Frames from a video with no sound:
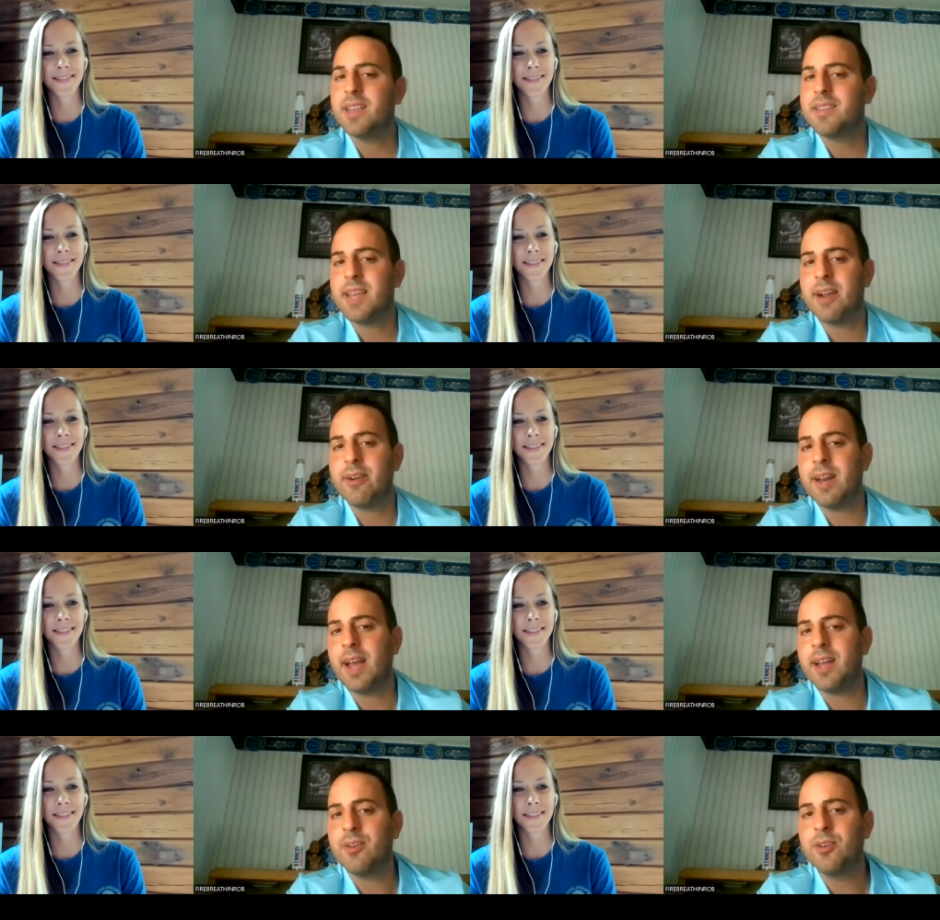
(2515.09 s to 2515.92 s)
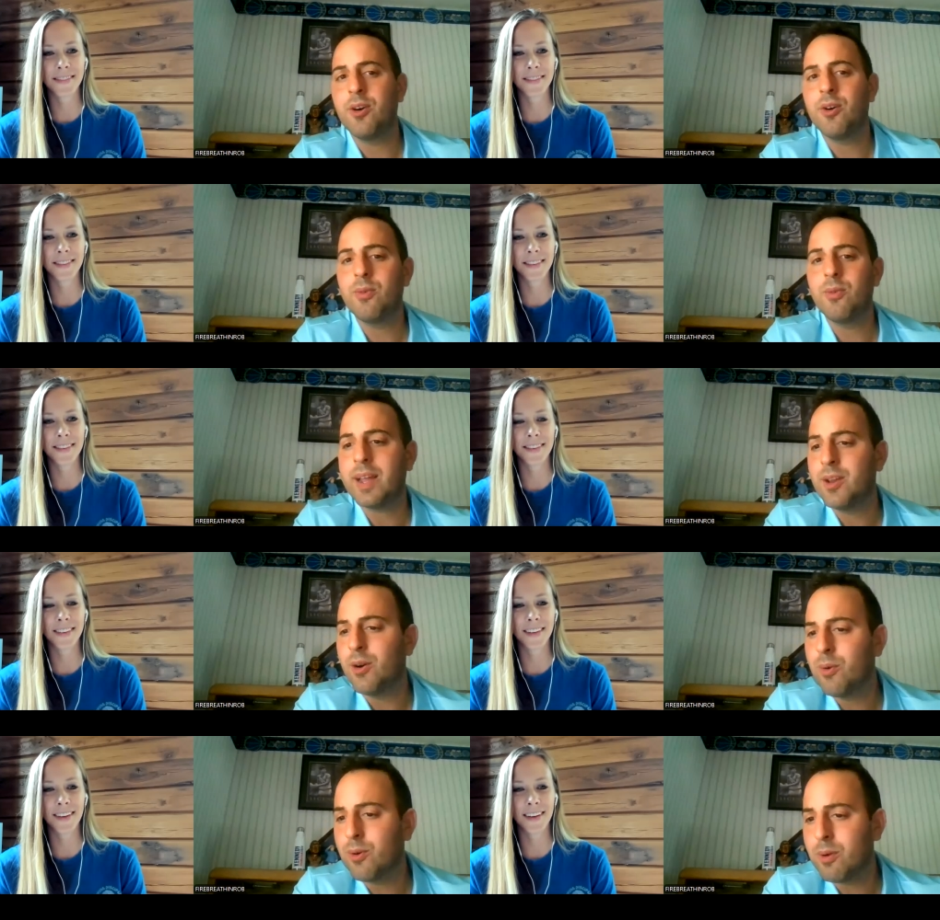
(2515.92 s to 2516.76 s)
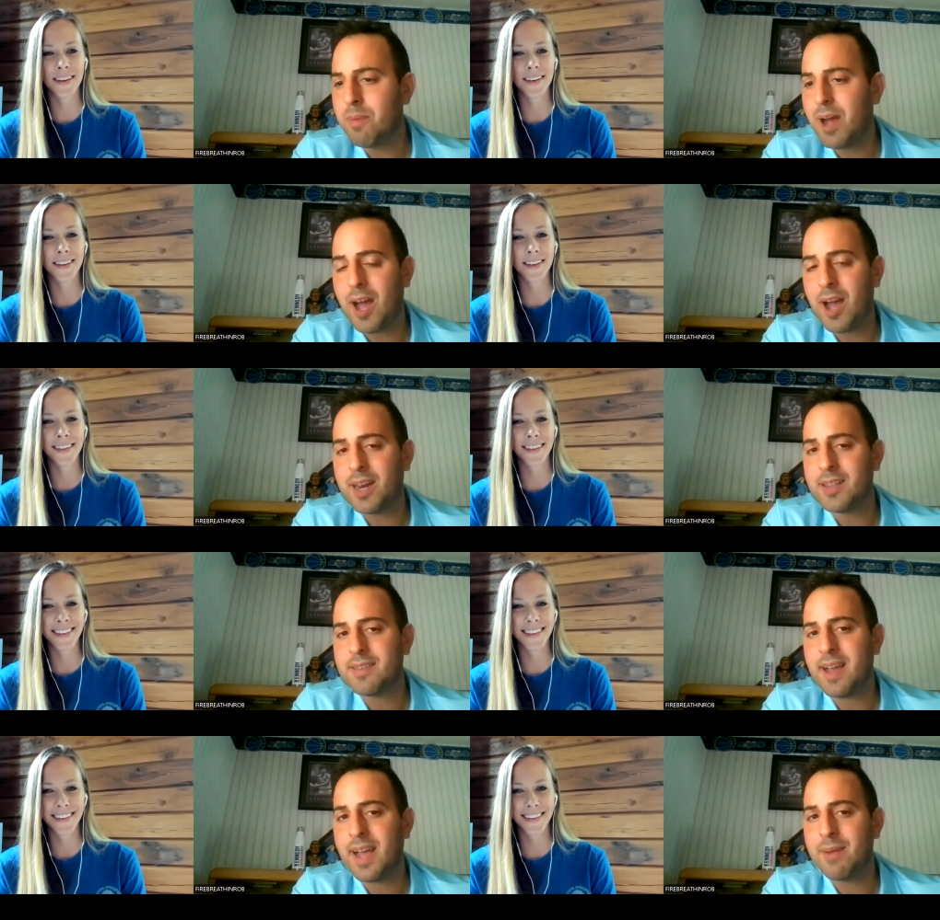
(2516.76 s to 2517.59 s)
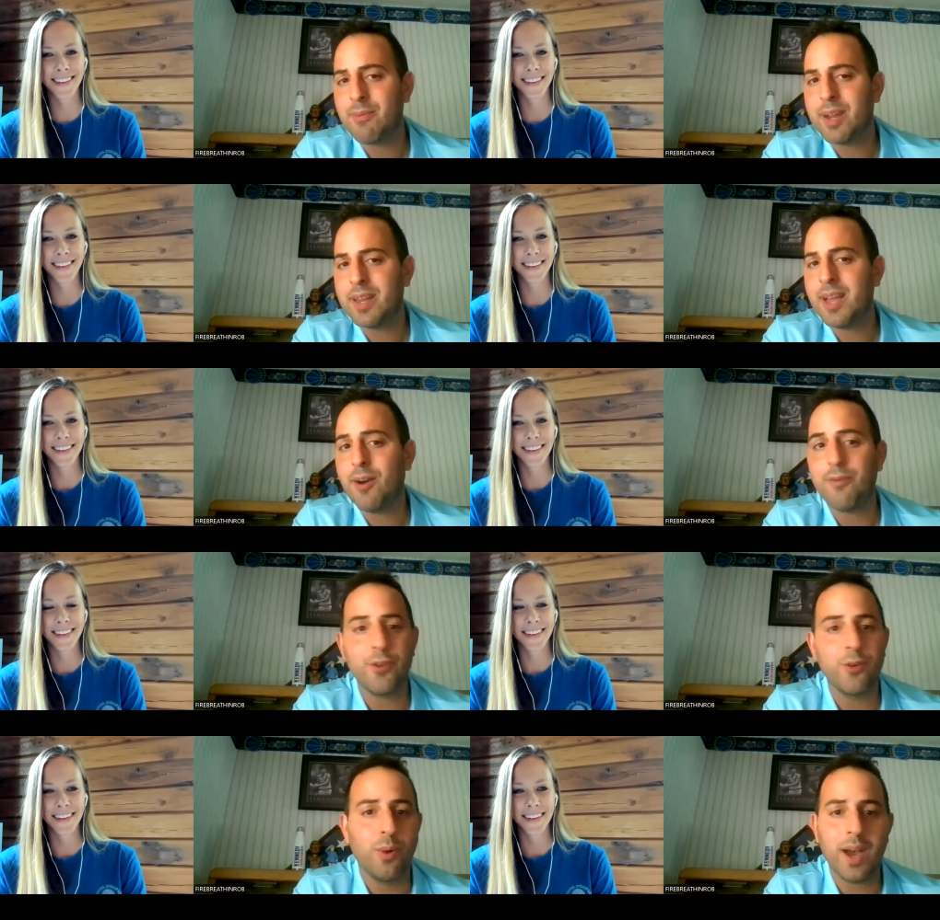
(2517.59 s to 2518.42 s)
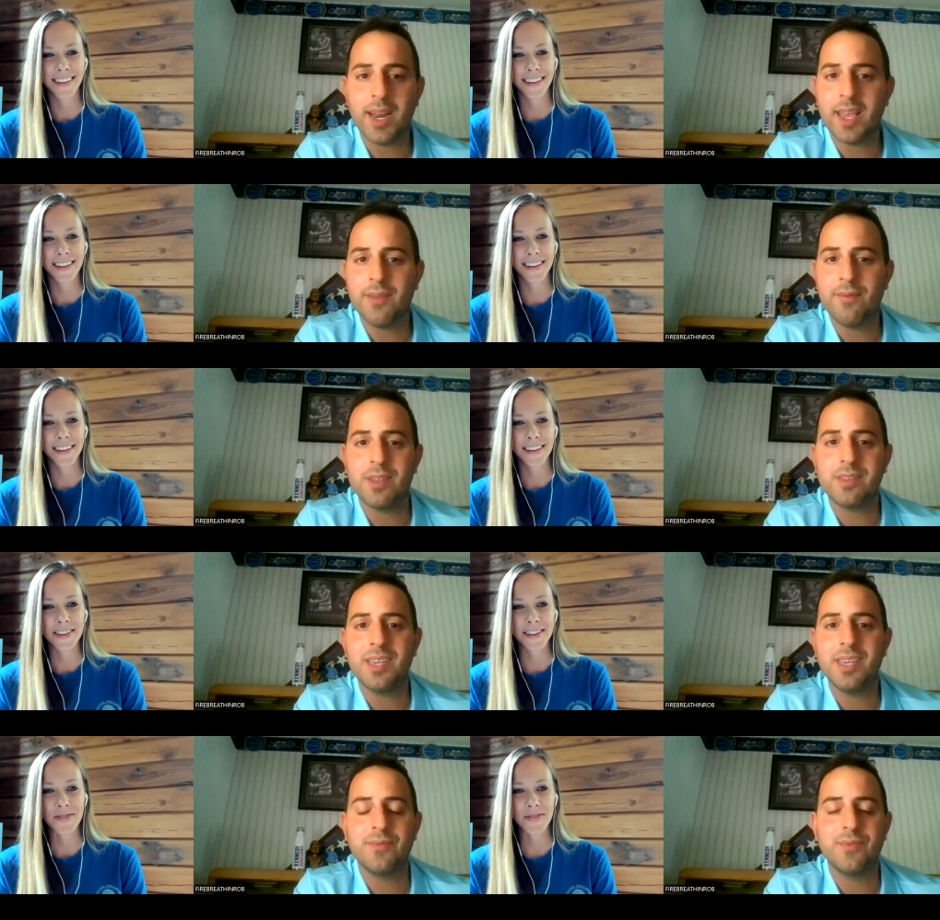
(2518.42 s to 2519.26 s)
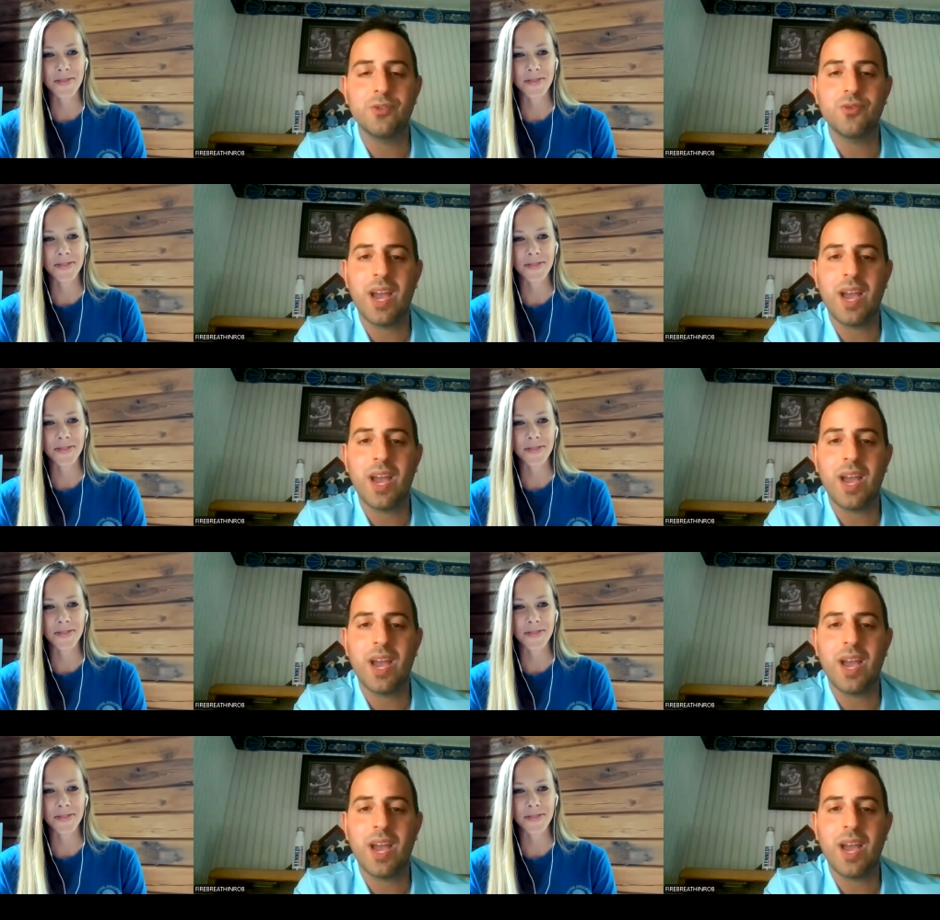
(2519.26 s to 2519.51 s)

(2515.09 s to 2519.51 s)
Speaker 1: Uh, Teryn, I don't know. I know we're about out of time right now. If you want to give a tease for